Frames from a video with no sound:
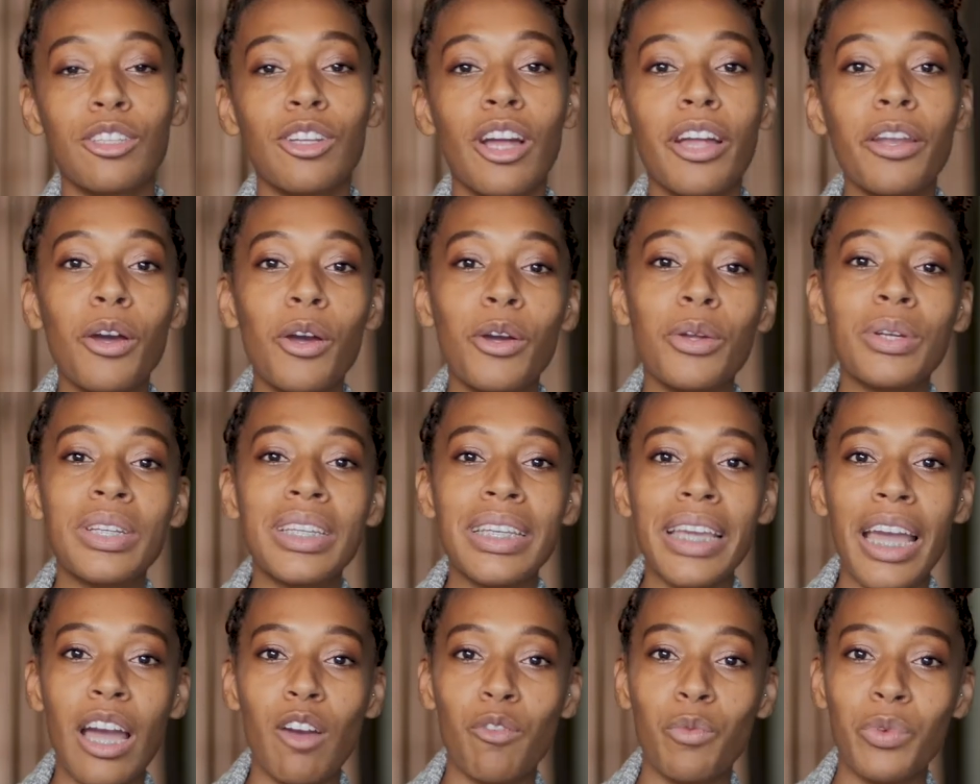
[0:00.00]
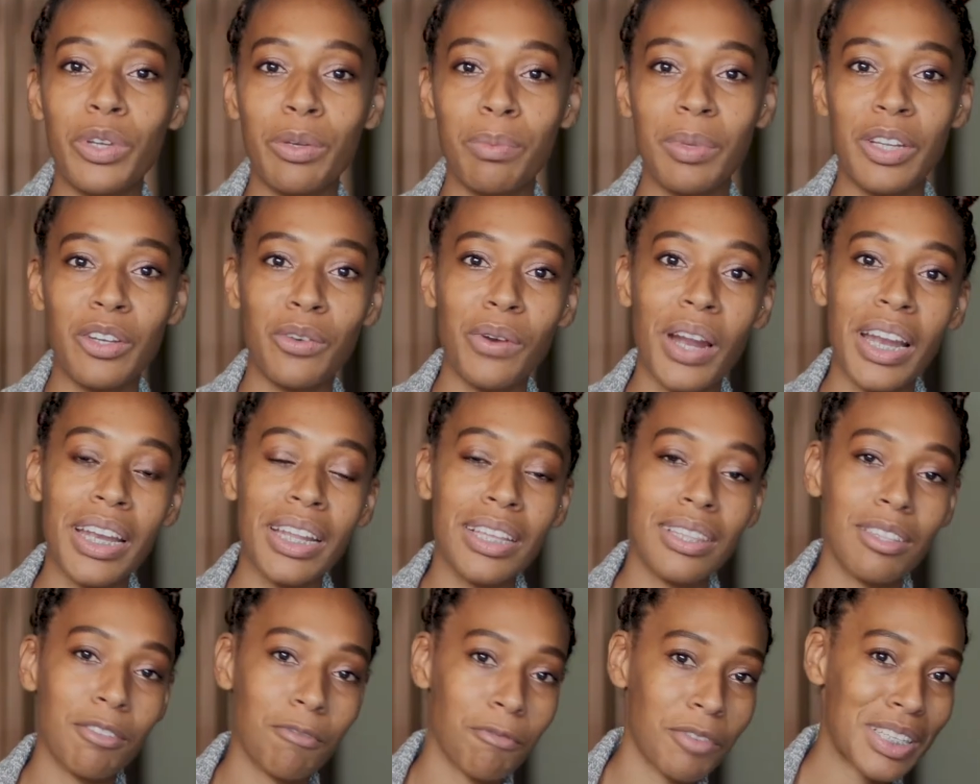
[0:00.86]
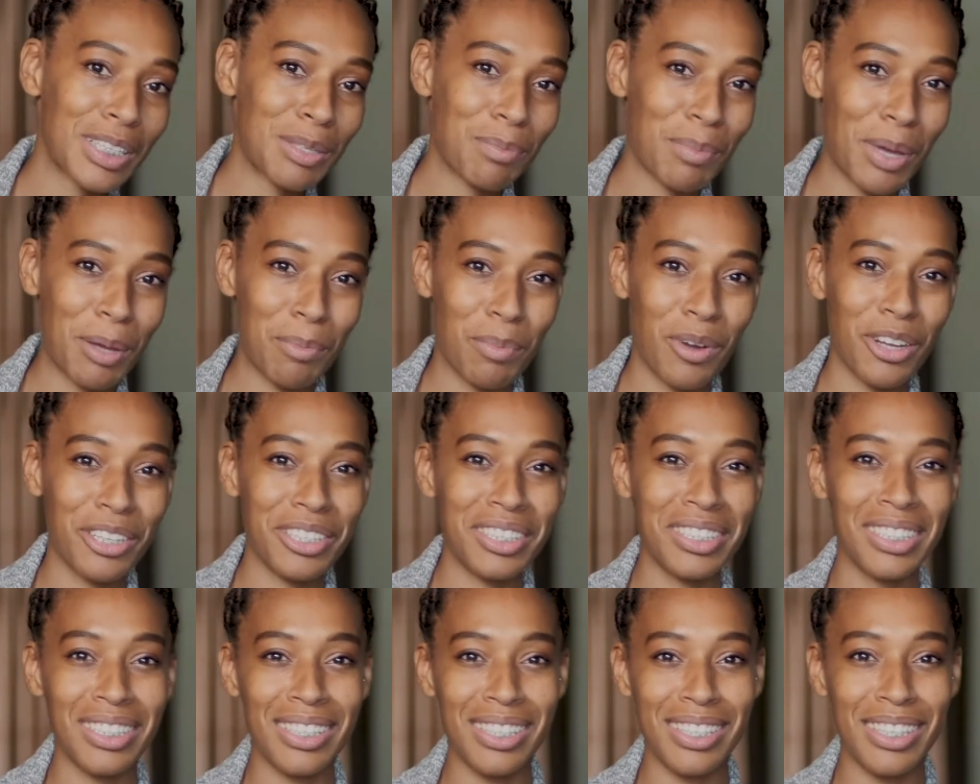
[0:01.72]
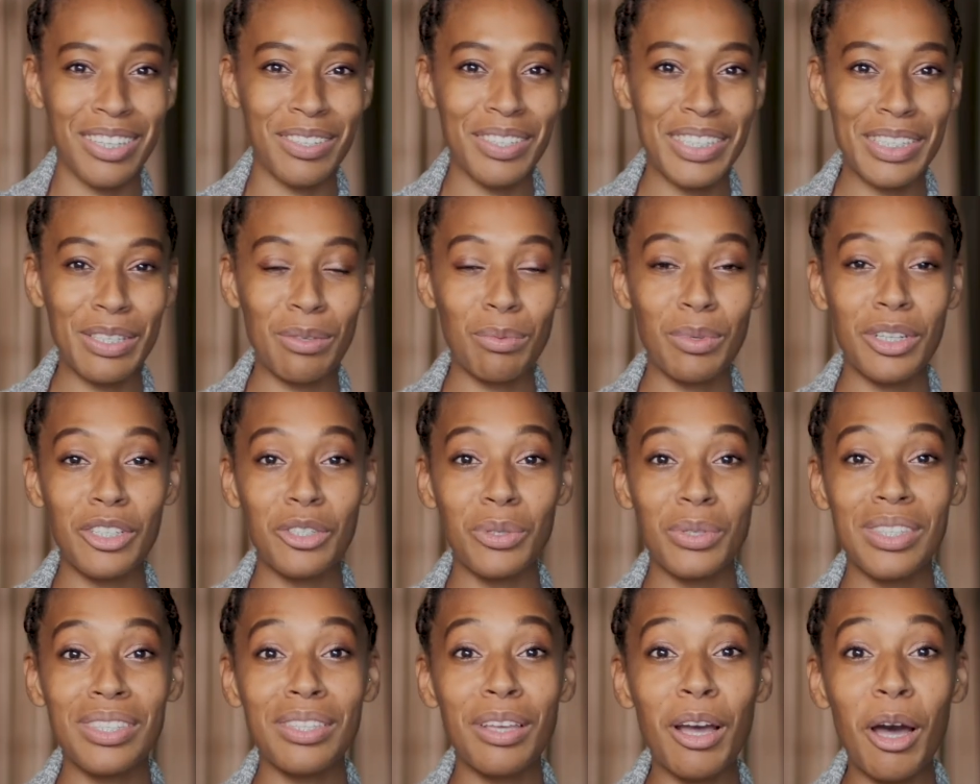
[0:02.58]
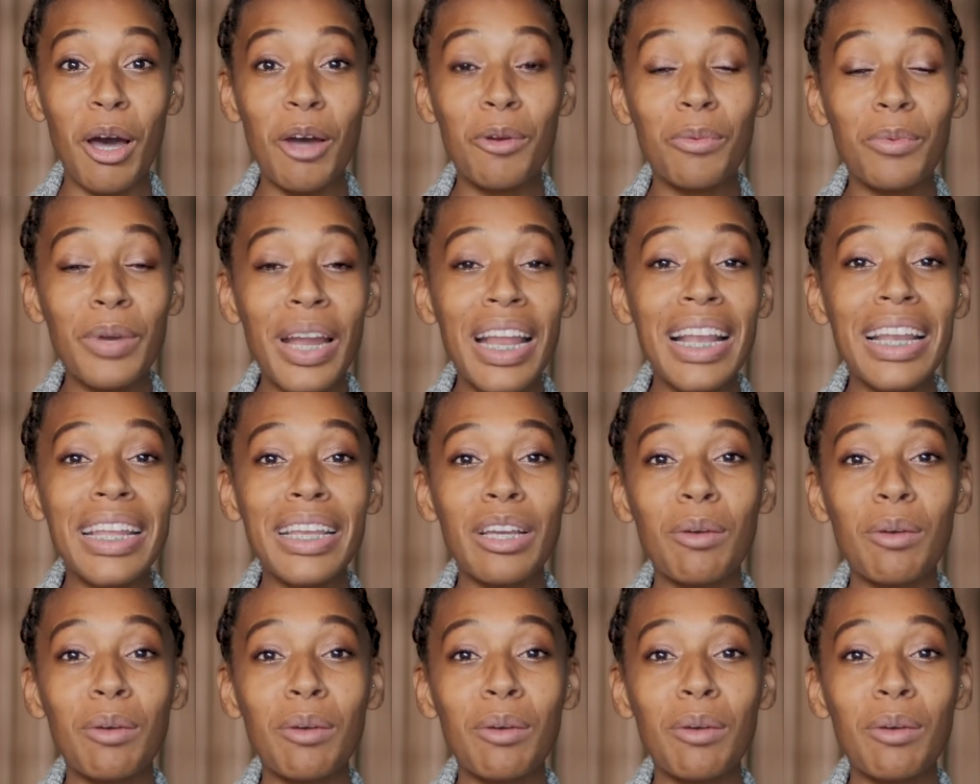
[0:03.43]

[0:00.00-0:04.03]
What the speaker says: not only have we been running the Fix My Posture series, which was really